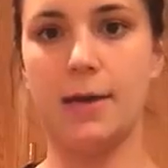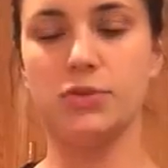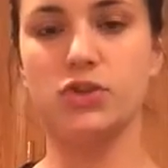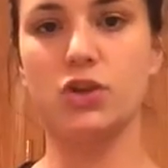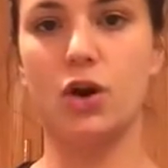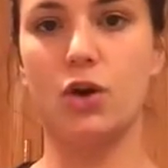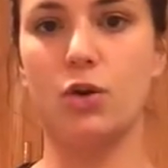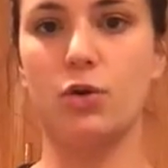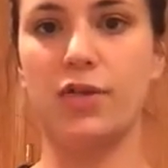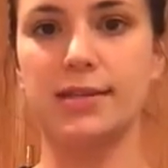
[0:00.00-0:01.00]

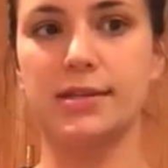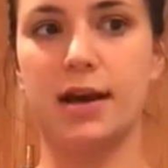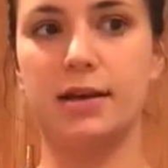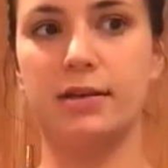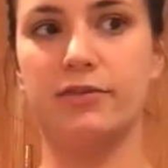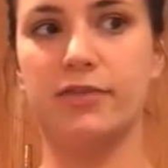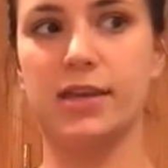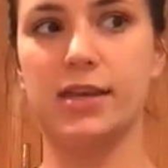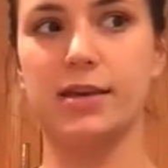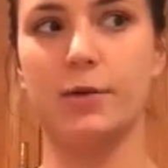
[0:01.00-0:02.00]
So that's kind of
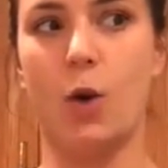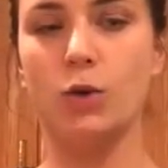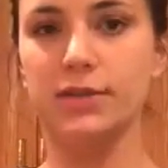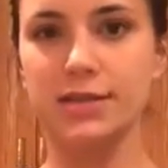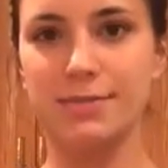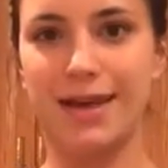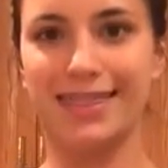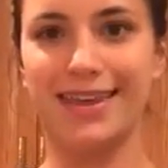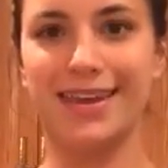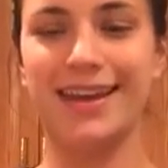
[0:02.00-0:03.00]
the oldest
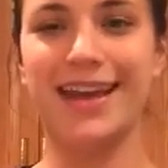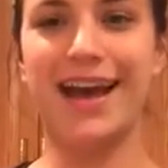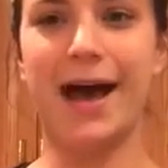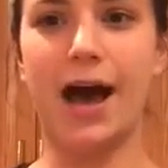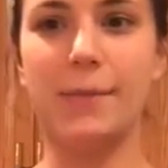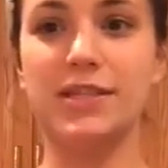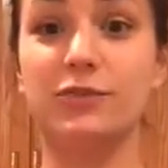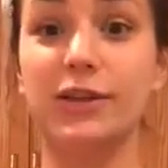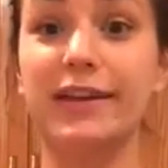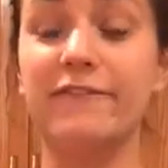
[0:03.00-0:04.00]
method.
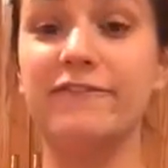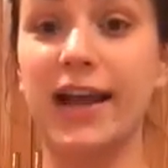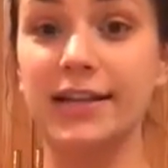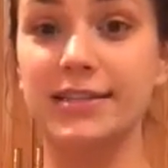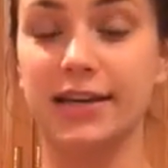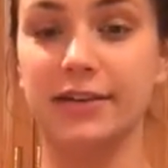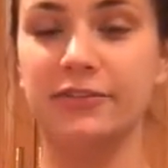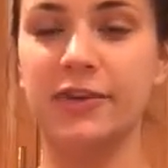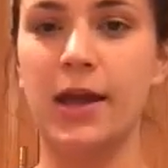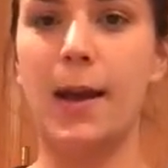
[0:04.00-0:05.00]
It's really
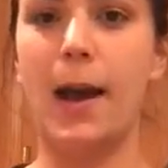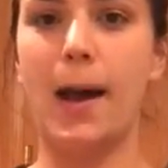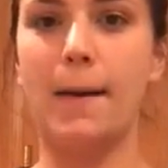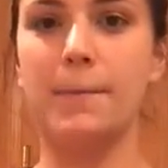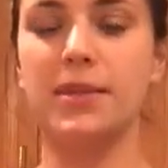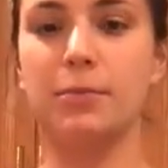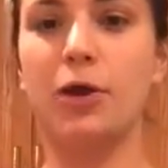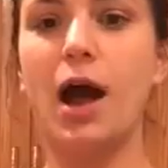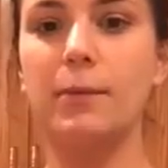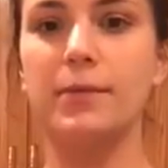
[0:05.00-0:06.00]
effective. The
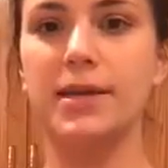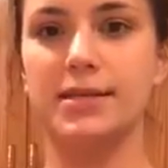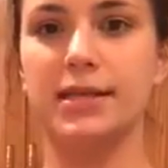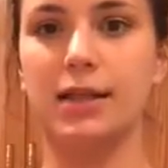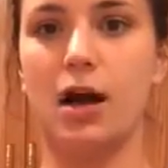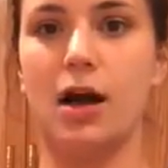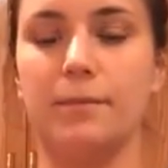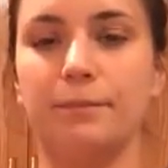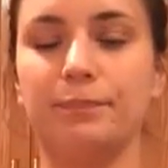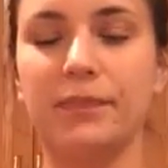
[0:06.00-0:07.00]
problem is it
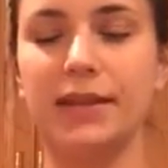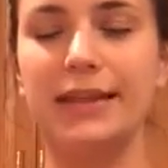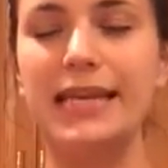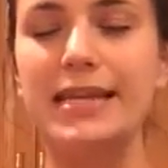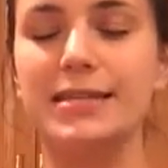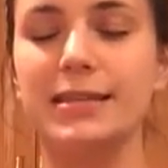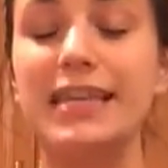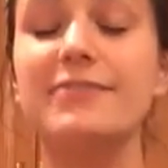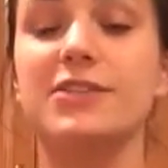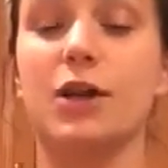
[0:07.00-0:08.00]

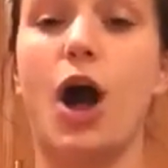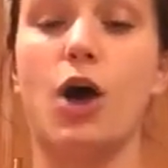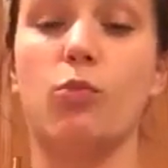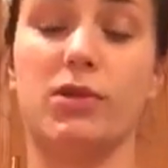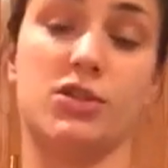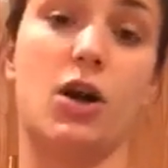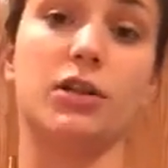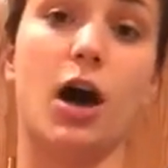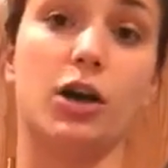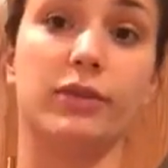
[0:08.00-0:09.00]
leaves it what's
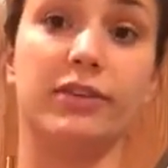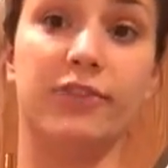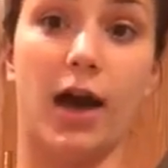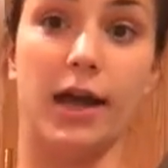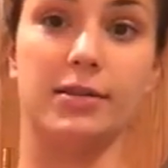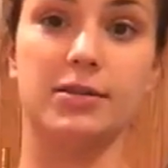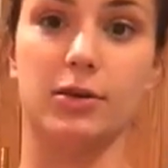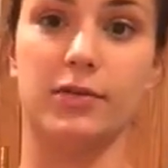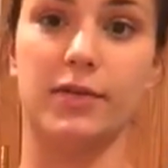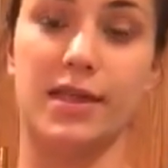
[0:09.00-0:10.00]
called unrefined.
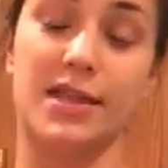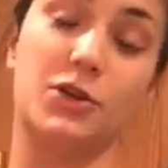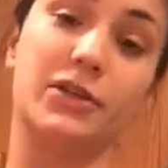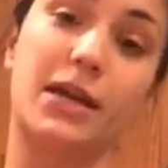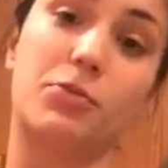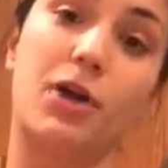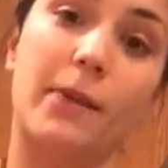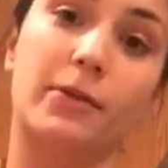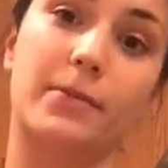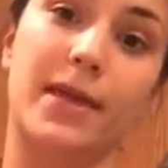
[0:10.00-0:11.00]
So it's only a
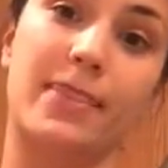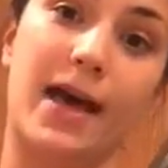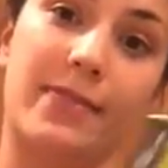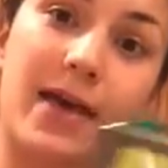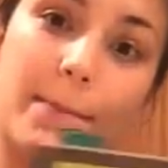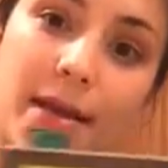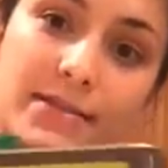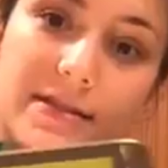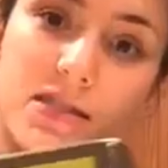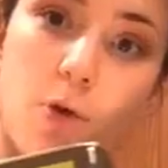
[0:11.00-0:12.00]
problem in that
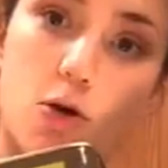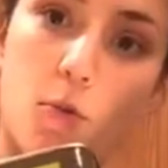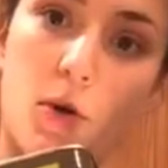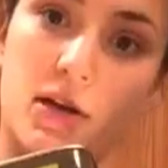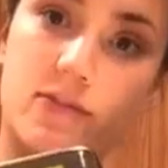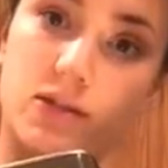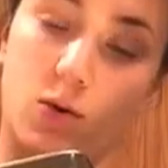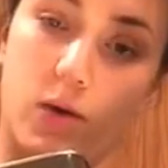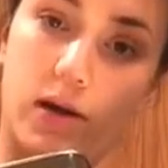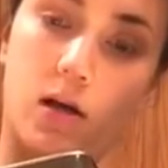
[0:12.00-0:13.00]
makes the smoke point of this
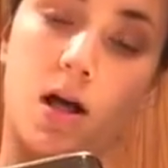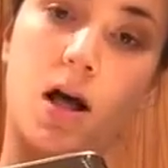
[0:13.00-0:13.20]
oil